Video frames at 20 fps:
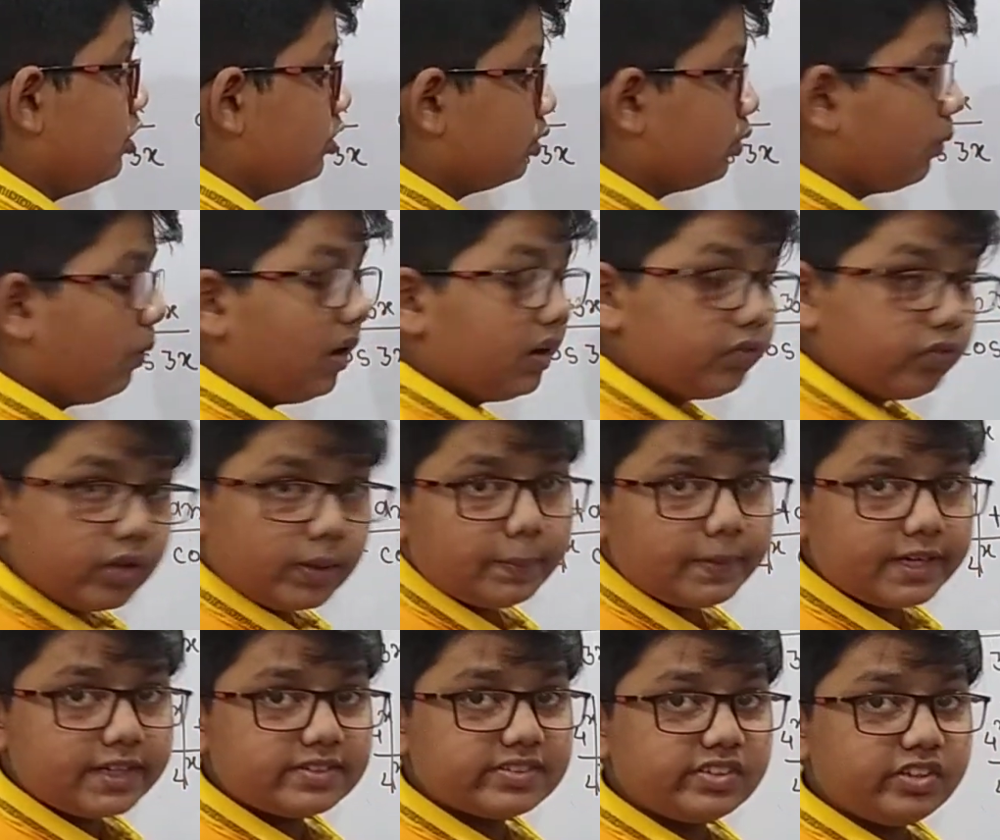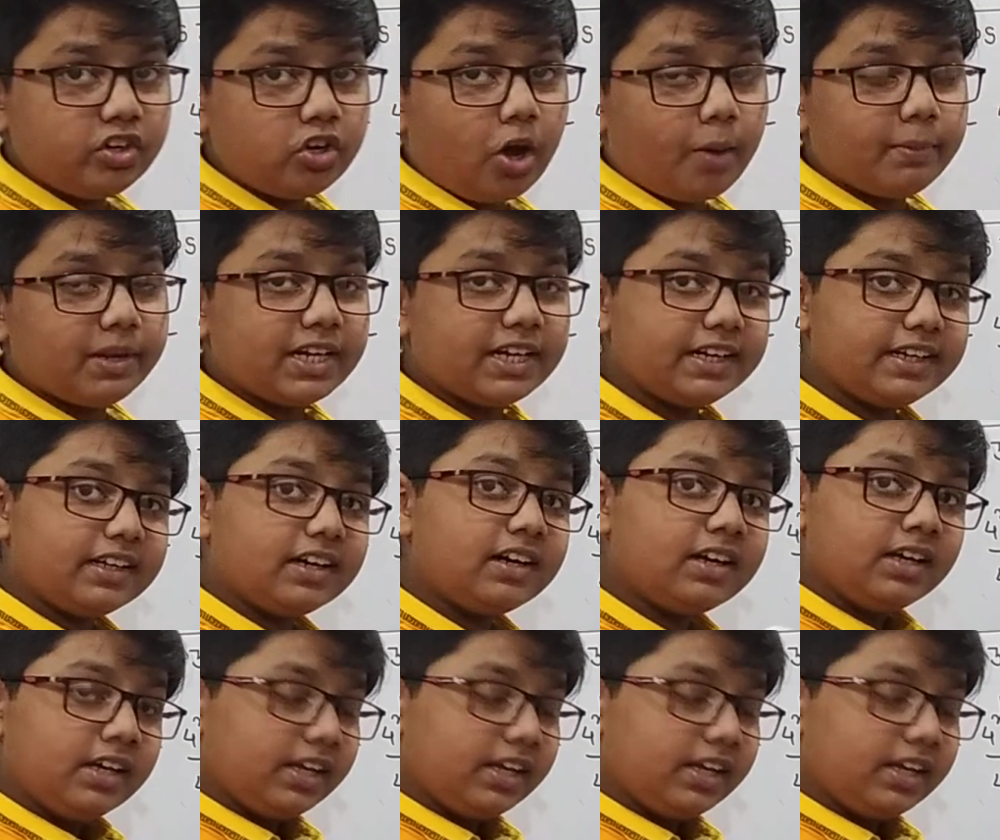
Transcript: So what will be its denominator?